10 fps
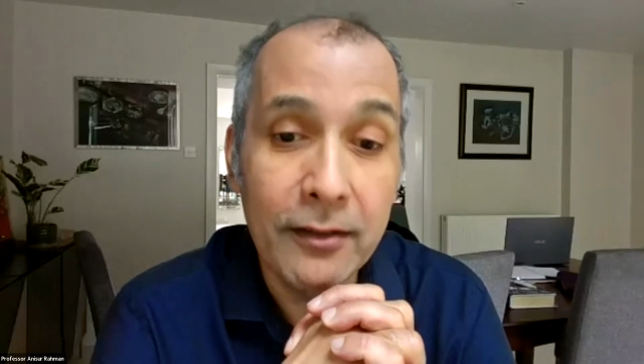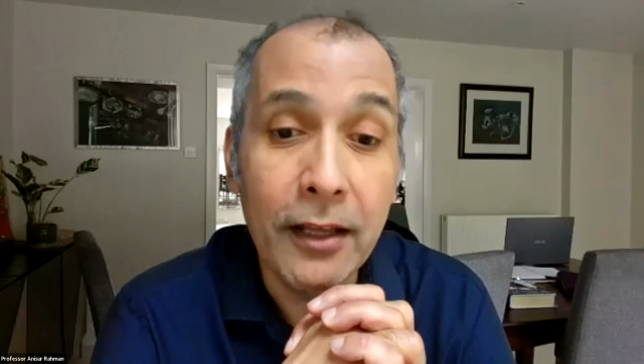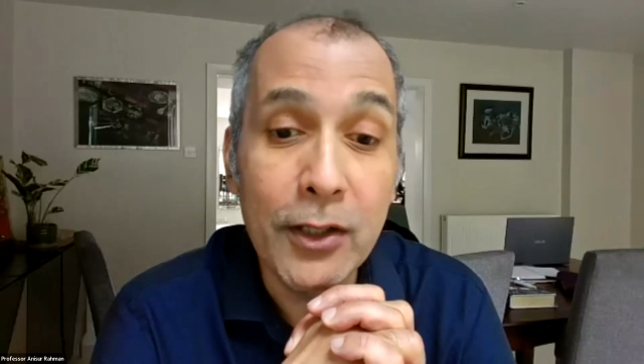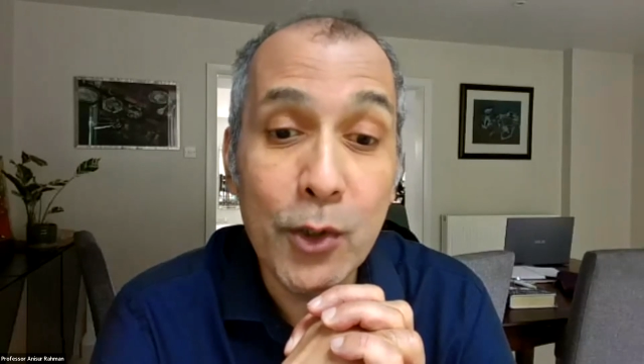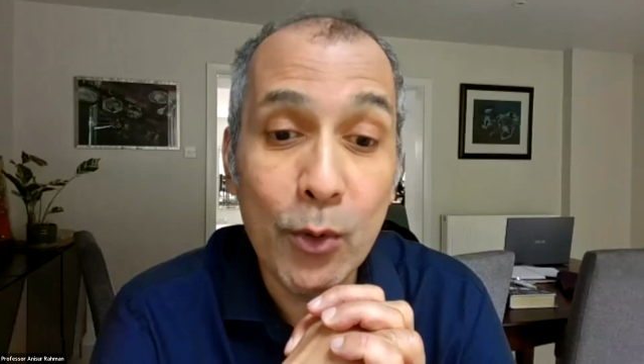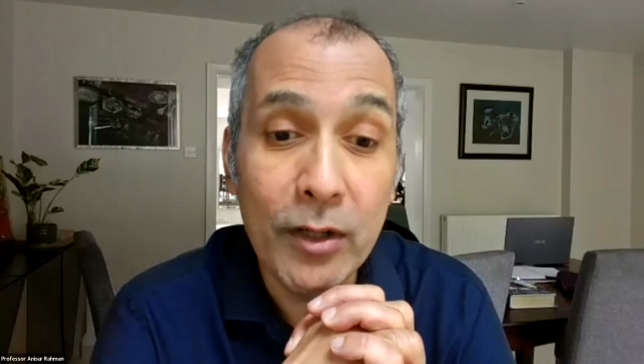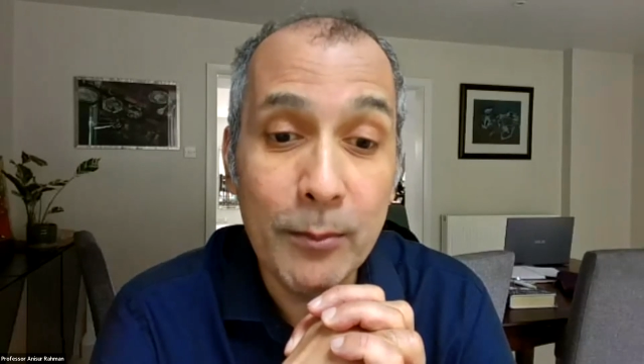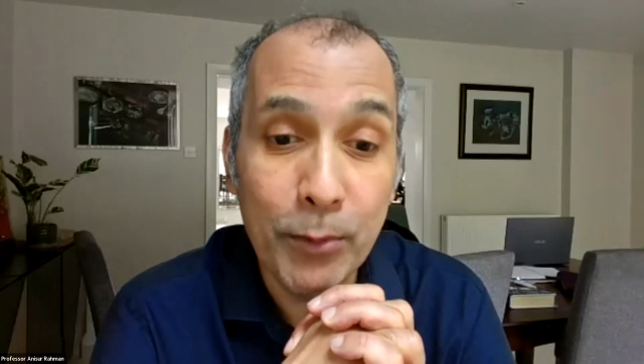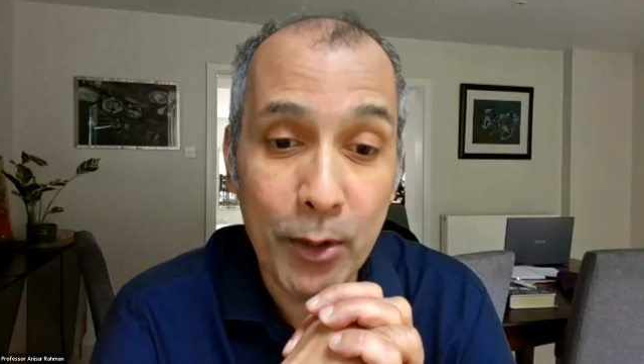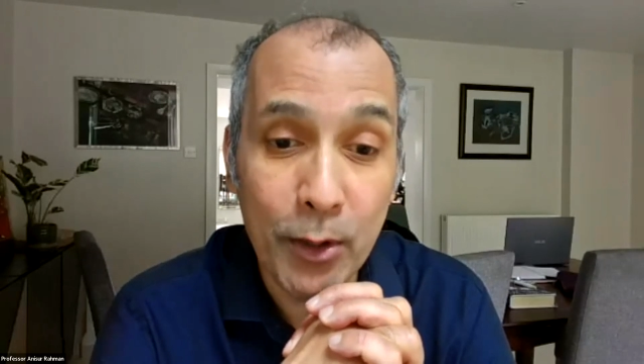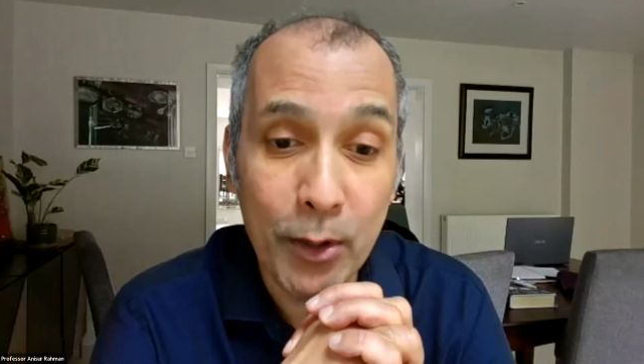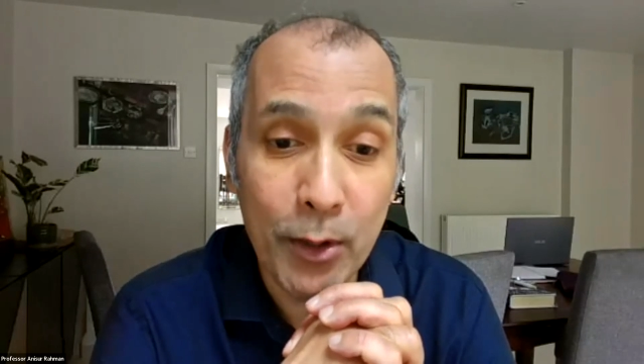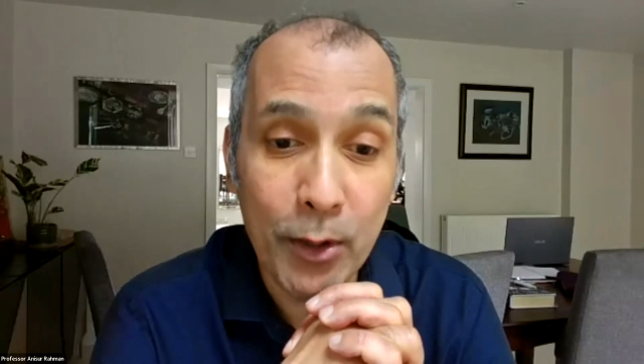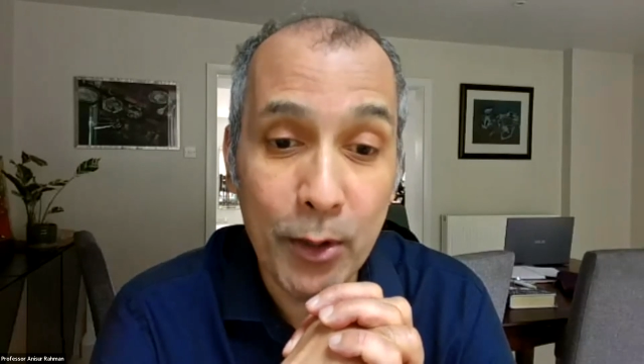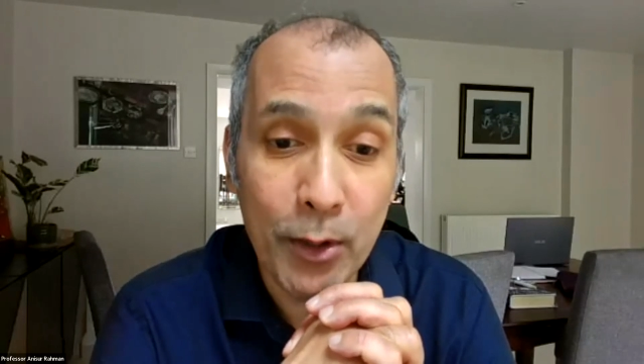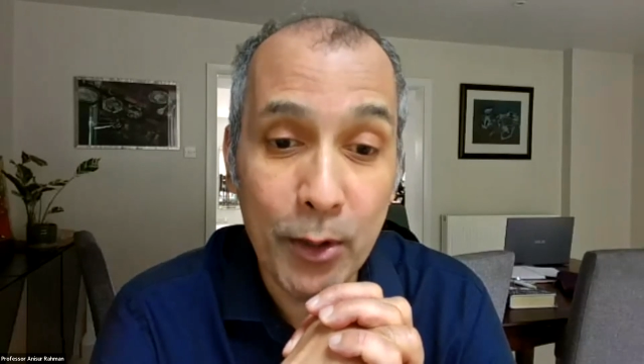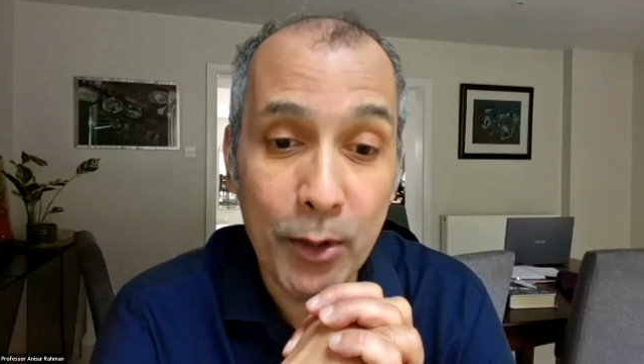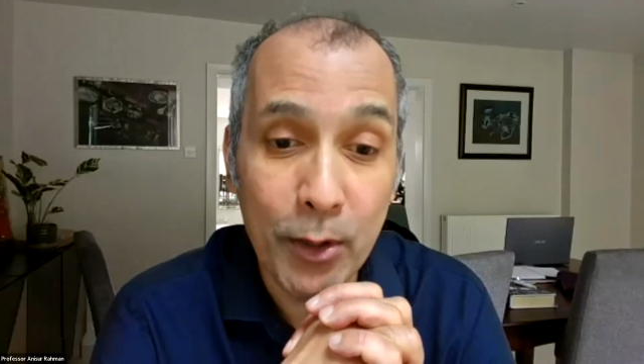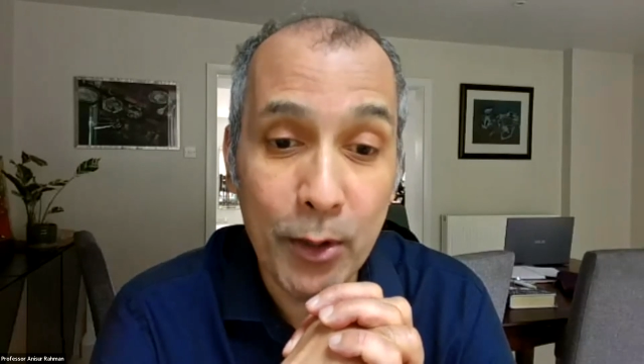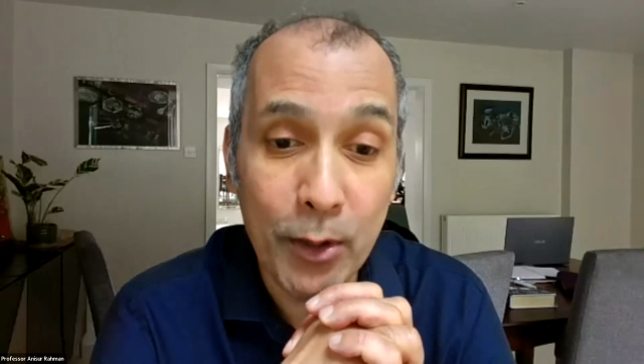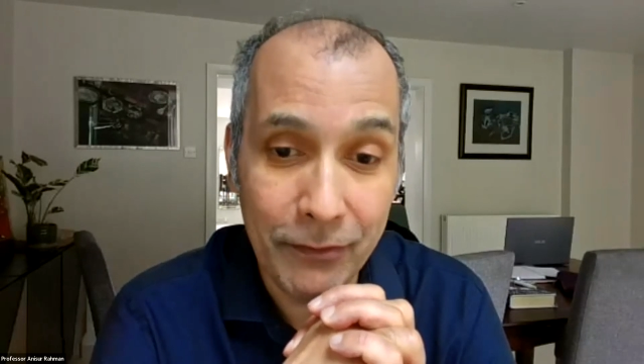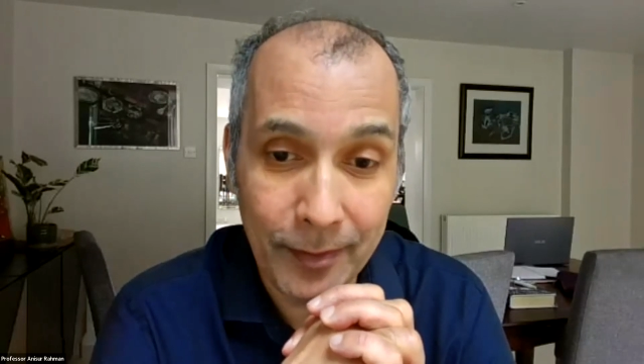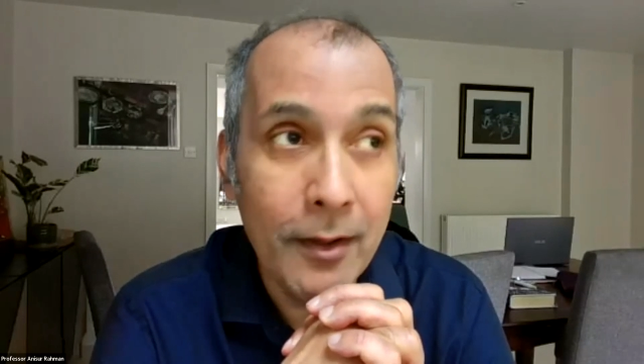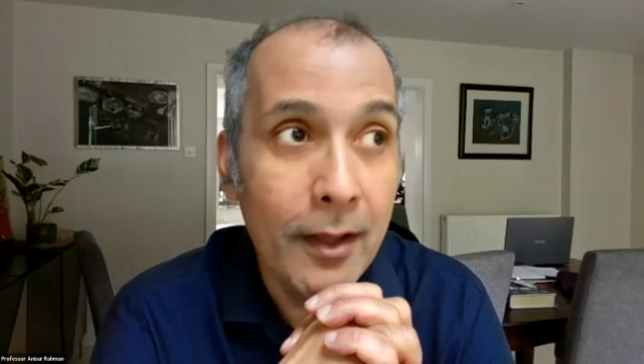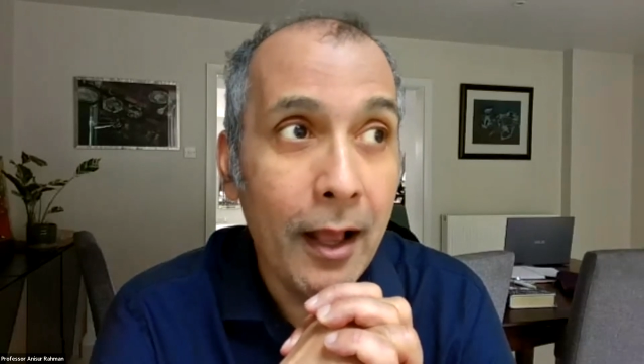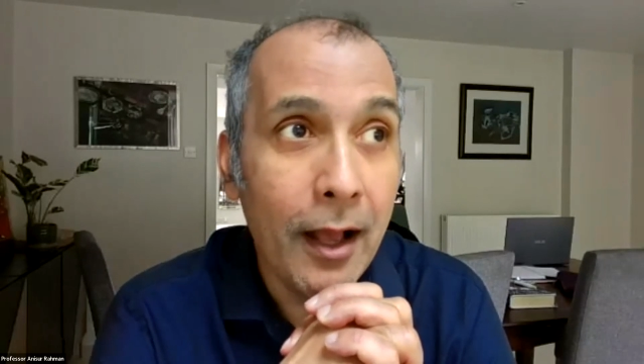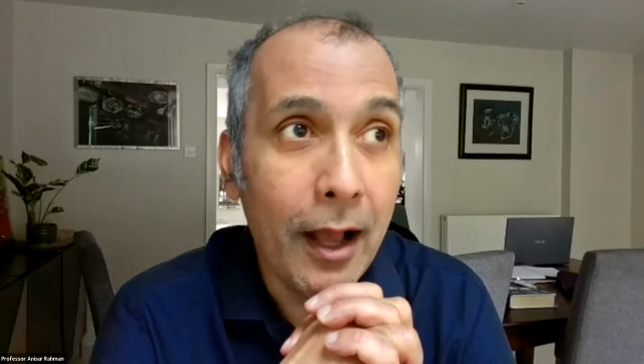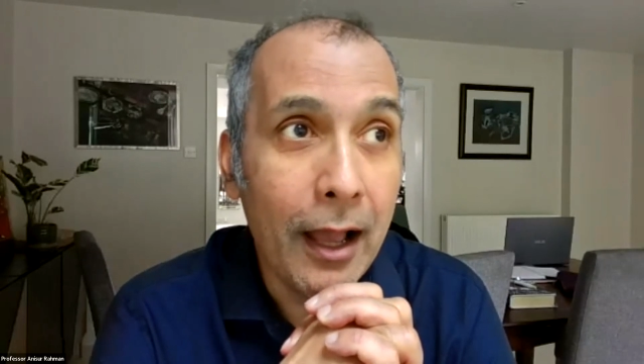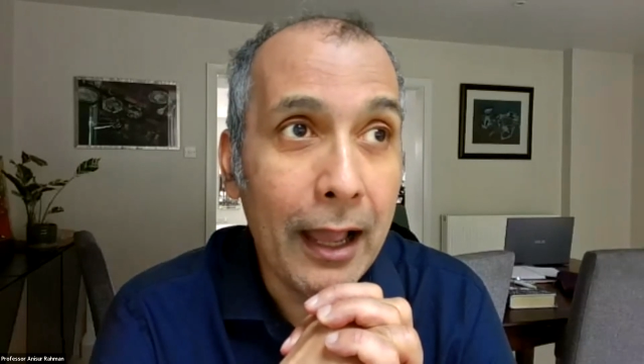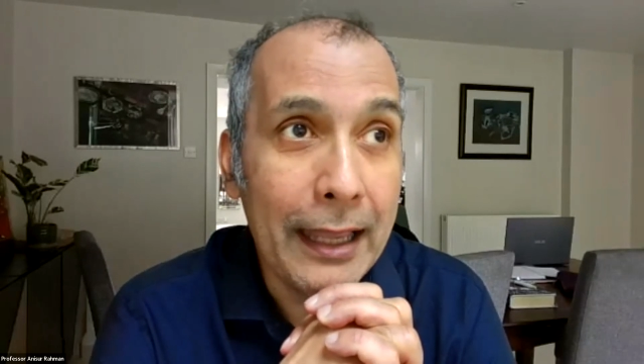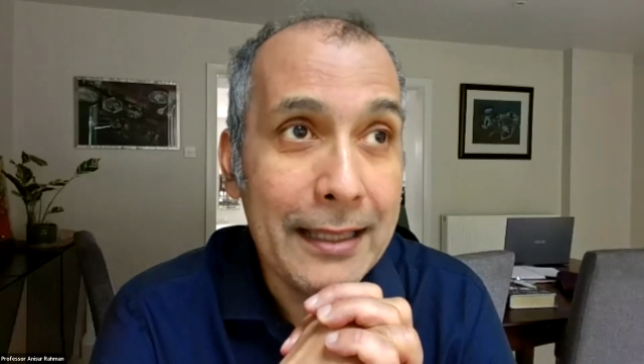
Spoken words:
Things like urine protein level.